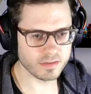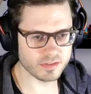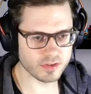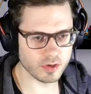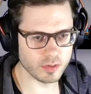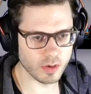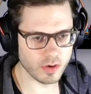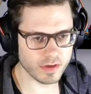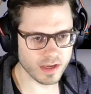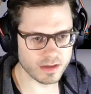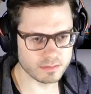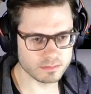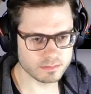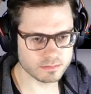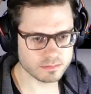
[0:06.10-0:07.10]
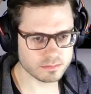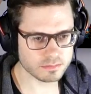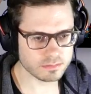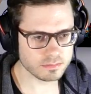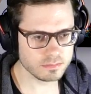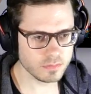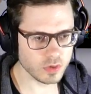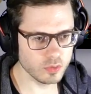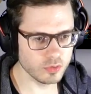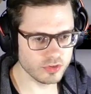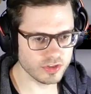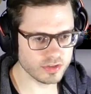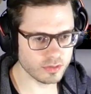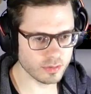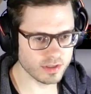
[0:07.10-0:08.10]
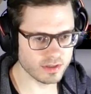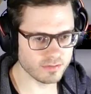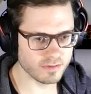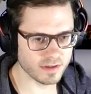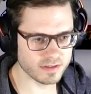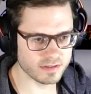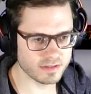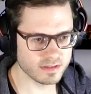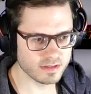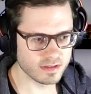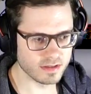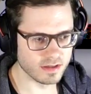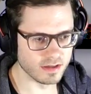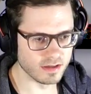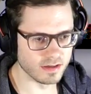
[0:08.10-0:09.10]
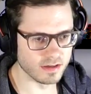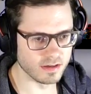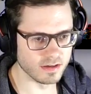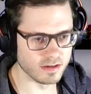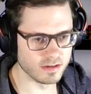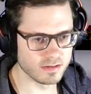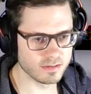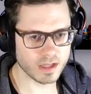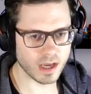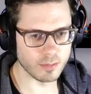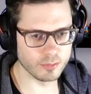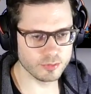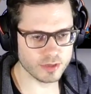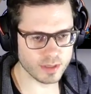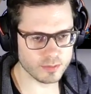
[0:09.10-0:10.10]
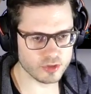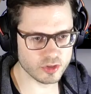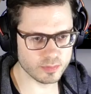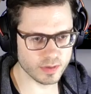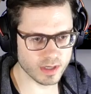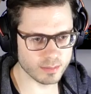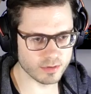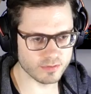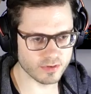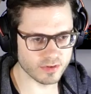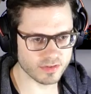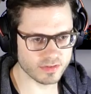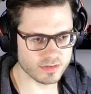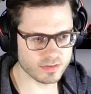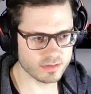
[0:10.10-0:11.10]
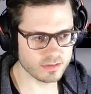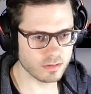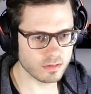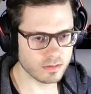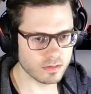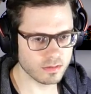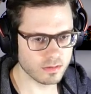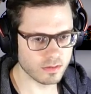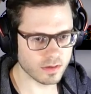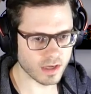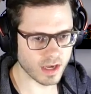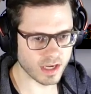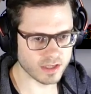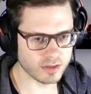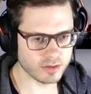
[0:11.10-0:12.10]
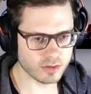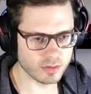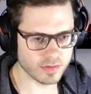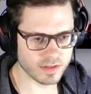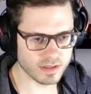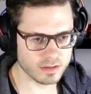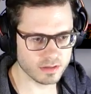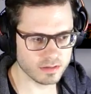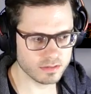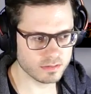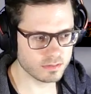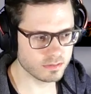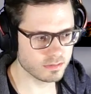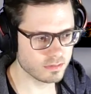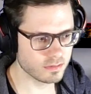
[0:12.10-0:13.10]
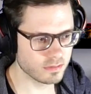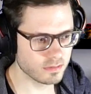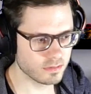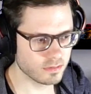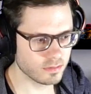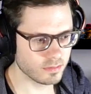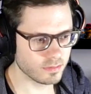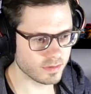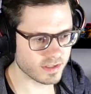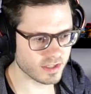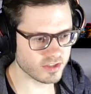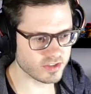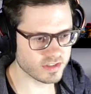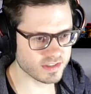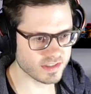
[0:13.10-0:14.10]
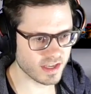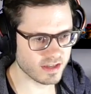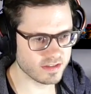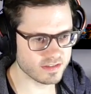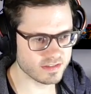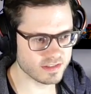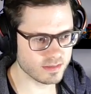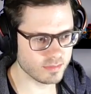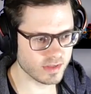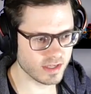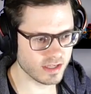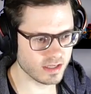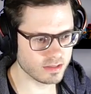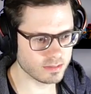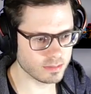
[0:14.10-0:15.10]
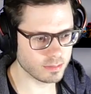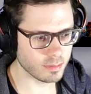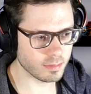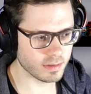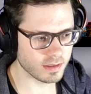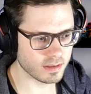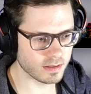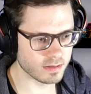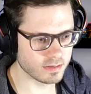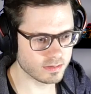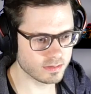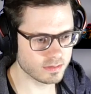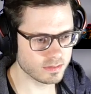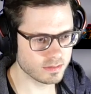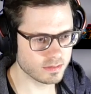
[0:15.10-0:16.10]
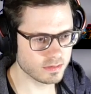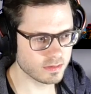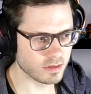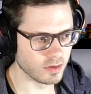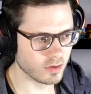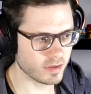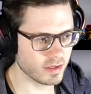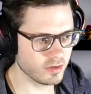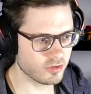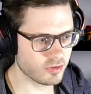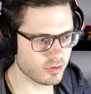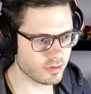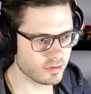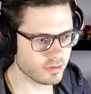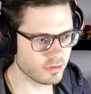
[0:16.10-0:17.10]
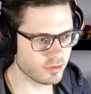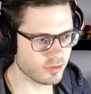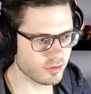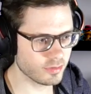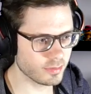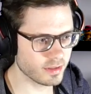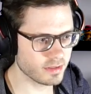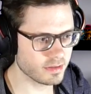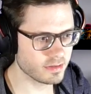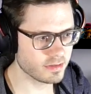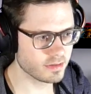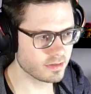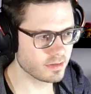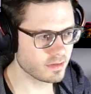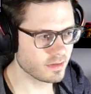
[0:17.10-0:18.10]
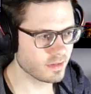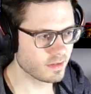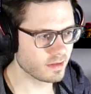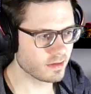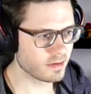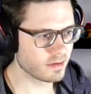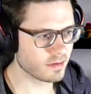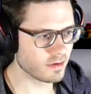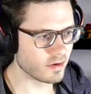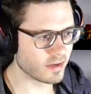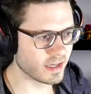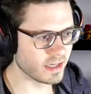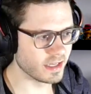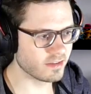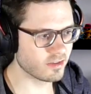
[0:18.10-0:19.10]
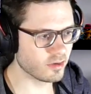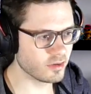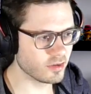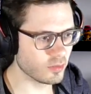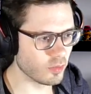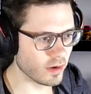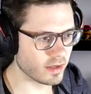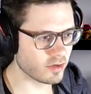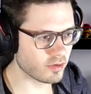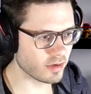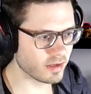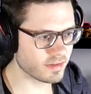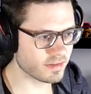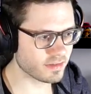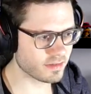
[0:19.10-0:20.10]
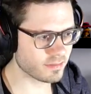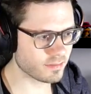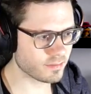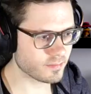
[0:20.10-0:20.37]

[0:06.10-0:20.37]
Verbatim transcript: Let's go, okay. Oh shit, already a fight. Uh, I want to capture a Pokemon first. Okay, I cannot go there. You can just silence him, yell, blah blah blah. Okay, sure, sure mate. Okay, let's go in the wild grass.